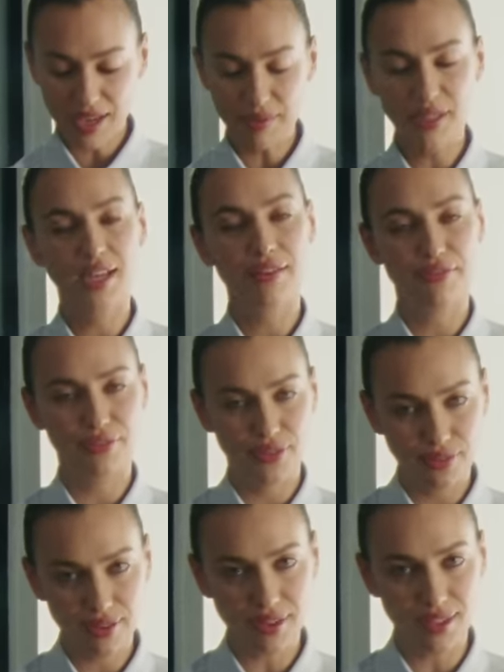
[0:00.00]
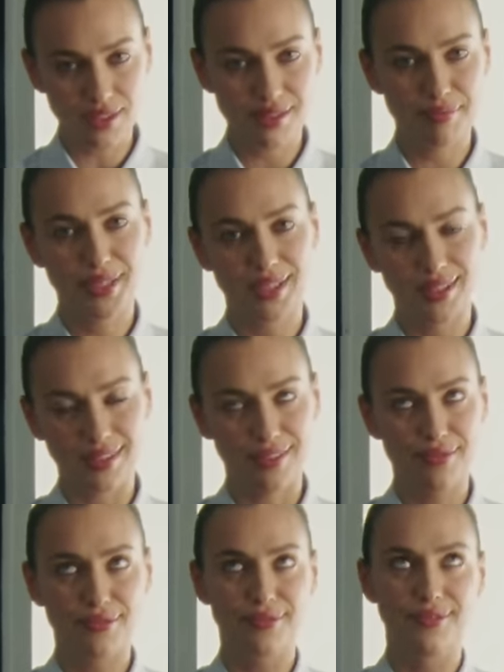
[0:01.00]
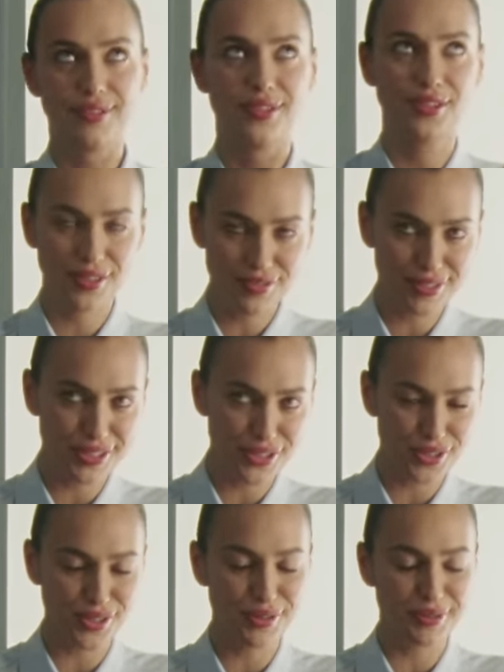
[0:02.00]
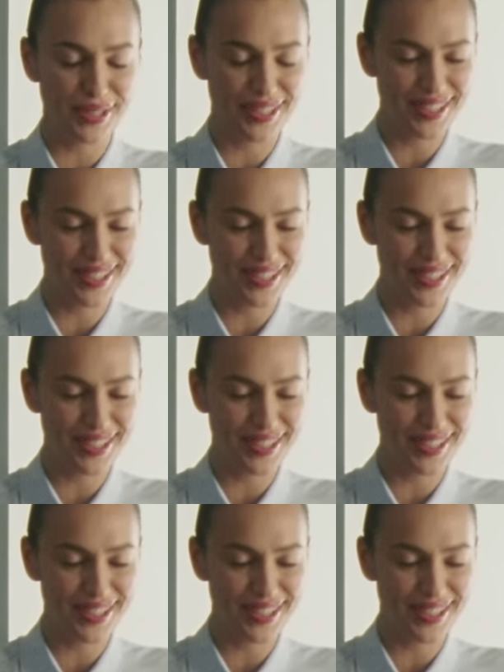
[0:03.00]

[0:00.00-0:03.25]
I mean, I have a few things, but I can not really show you what